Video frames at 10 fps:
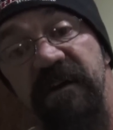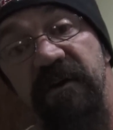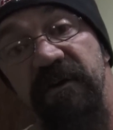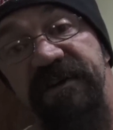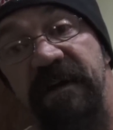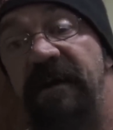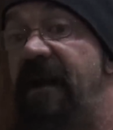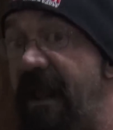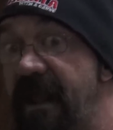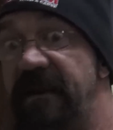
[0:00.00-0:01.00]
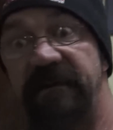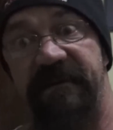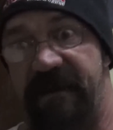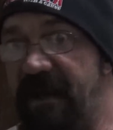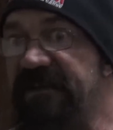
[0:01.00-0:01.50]
years, and
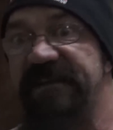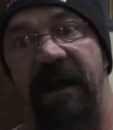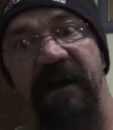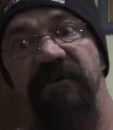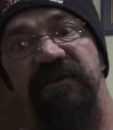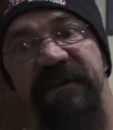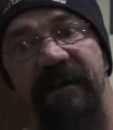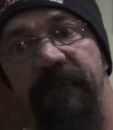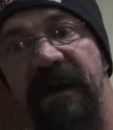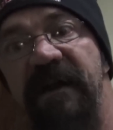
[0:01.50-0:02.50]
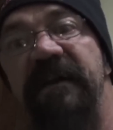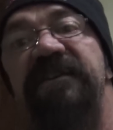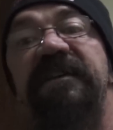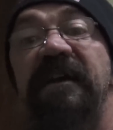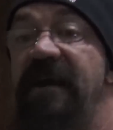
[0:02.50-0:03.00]
yes, I used
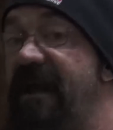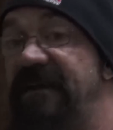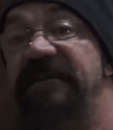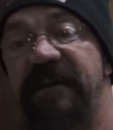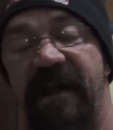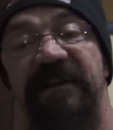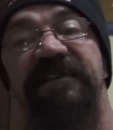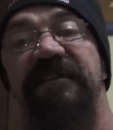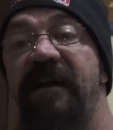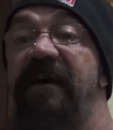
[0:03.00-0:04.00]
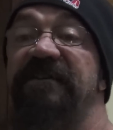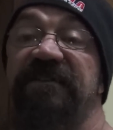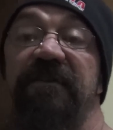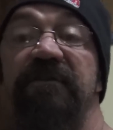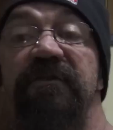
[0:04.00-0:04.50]
anabolics, and yes, I
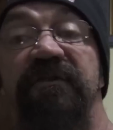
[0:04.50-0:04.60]
still